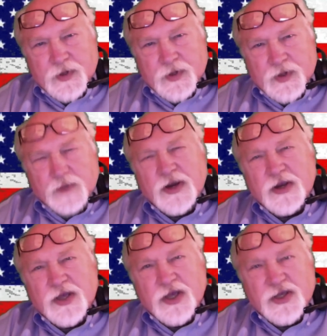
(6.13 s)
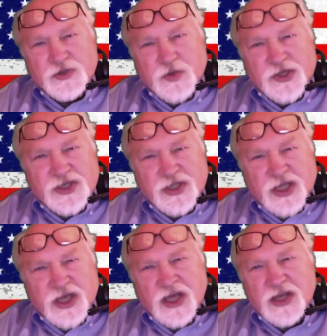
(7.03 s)
America is reaching
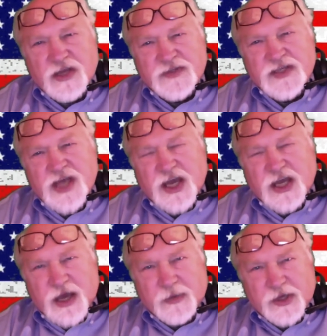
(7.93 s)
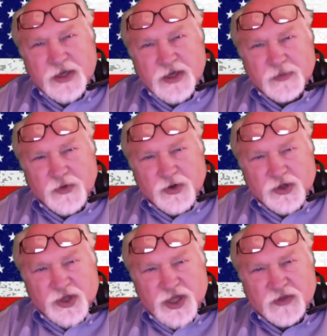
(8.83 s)
the end of its economic and moral
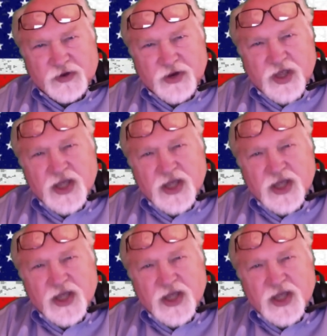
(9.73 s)
tether,